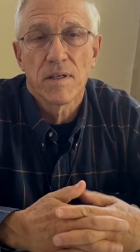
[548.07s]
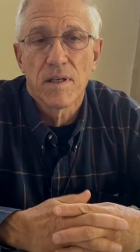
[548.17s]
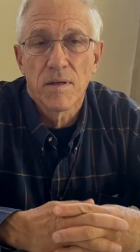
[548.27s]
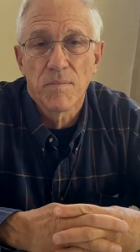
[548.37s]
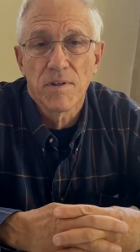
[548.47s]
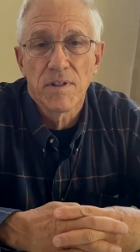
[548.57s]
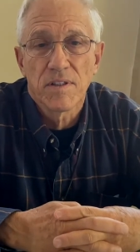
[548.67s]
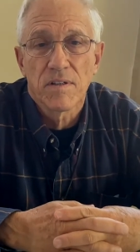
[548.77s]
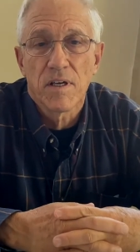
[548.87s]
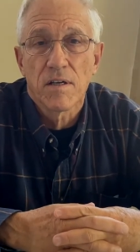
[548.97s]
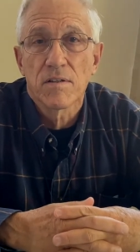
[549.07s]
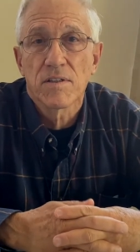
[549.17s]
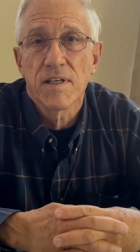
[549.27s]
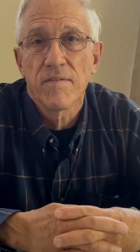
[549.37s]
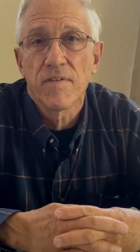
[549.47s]
and millions of dollars
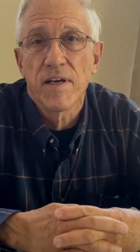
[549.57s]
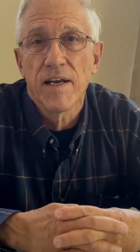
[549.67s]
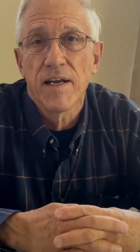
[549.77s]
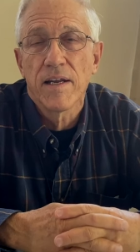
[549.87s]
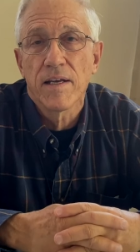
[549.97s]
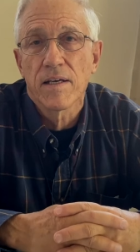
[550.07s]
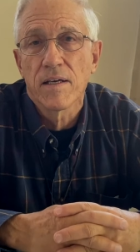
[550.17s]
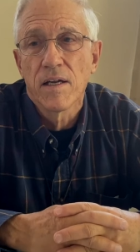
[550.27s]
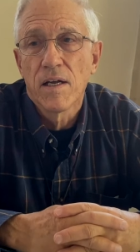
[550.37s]
saved in heating, and